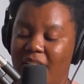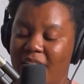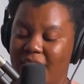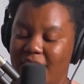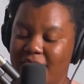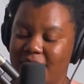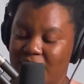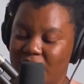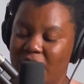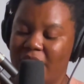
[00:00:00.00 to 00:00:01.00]
a
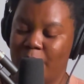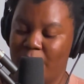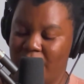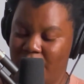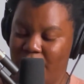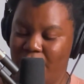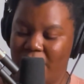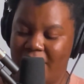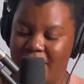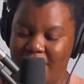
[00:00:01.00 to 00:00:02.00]
sister and a brother who
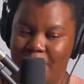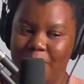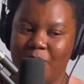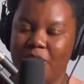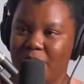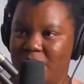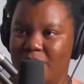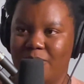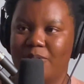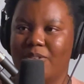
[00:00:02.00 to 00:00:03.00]
I am close
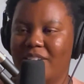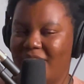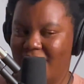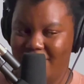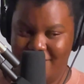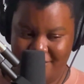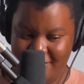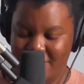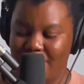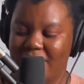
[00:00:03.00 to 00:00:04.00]
to, and, you
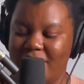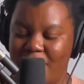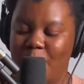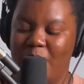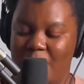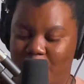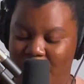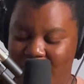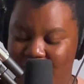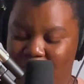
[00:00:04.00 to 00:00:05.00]
know, like, there are people
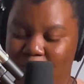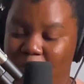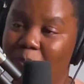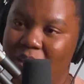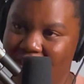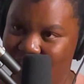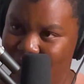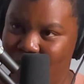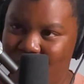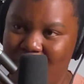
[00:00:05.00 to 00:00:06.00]
there who will be there
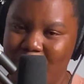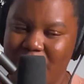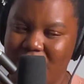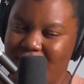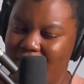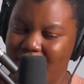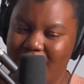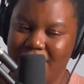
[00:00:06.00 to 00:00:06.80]
for you, but just like,